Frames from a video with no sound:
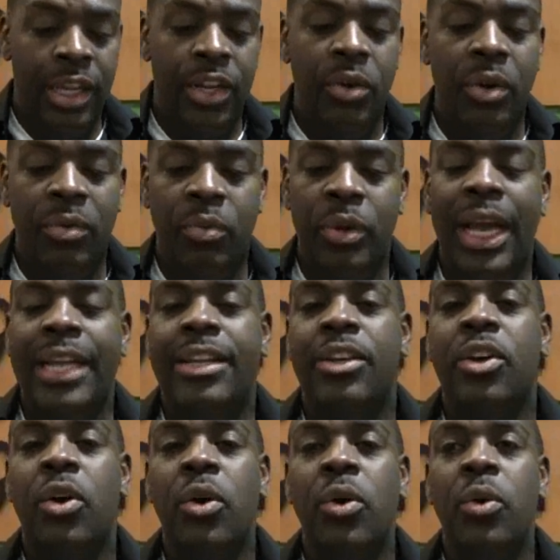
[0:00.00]
If we had
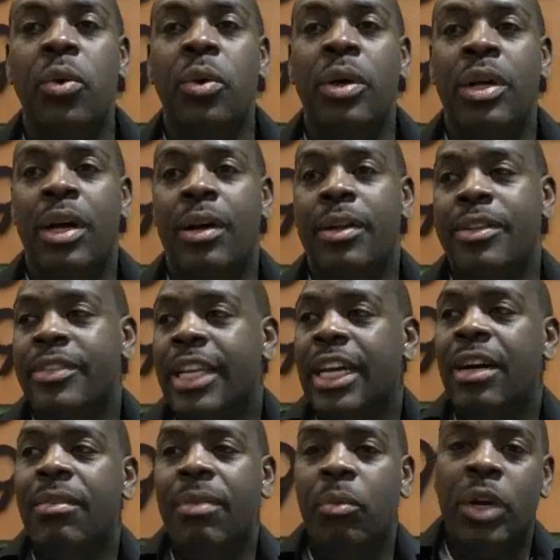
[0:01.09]
to go
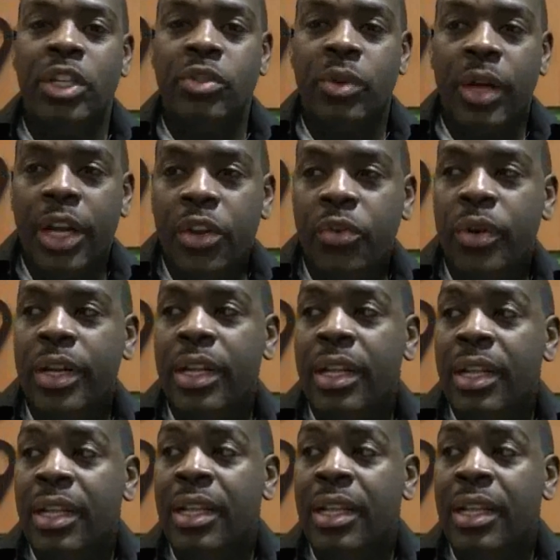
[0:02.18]
scale from 1 to 100.